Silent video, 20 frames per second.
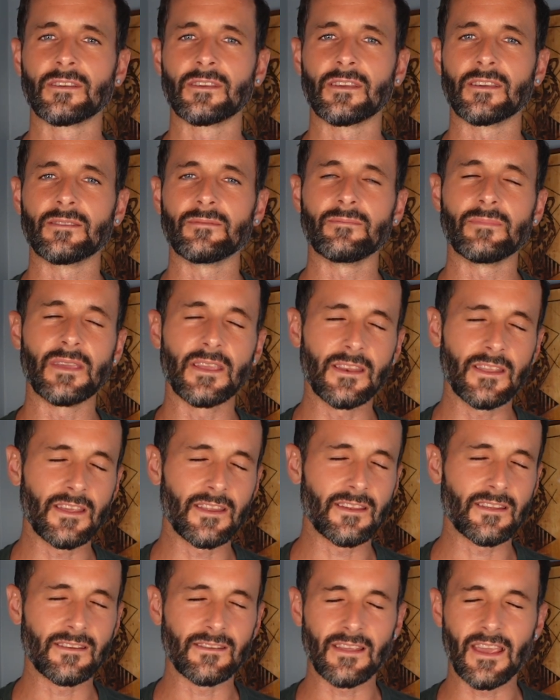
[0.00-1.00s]
and
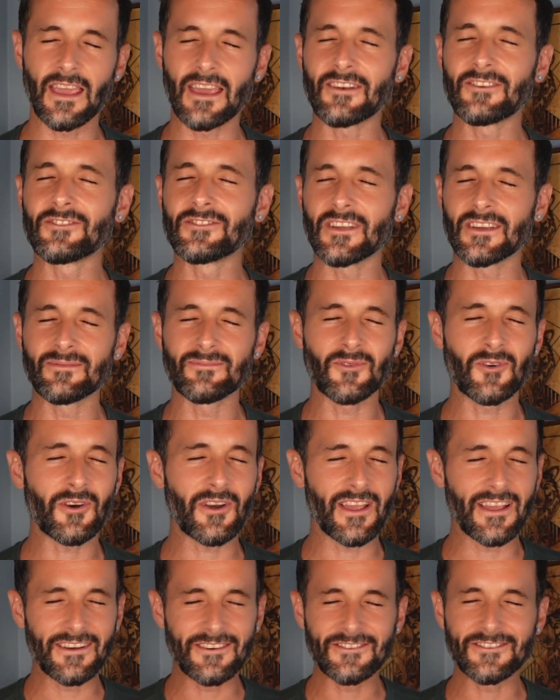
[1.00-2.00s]
meaning and more
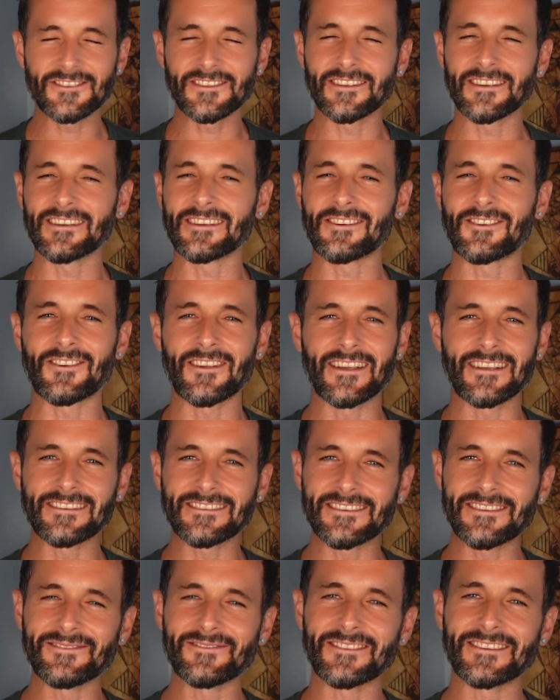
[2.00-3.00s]
energy and
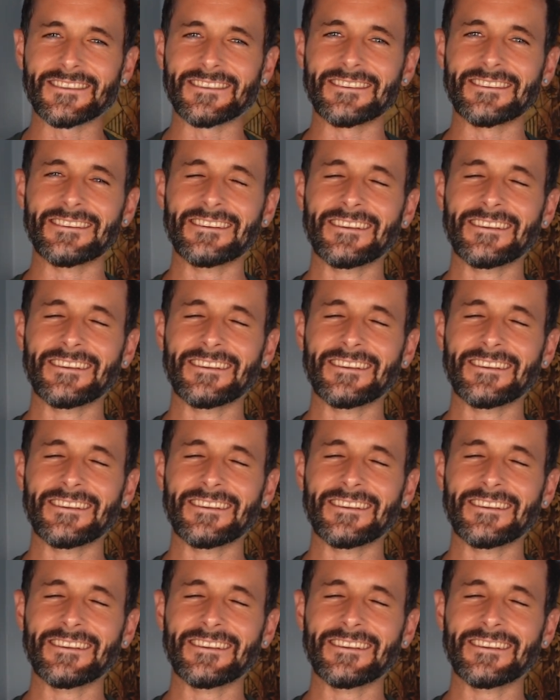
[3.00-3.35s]
creativity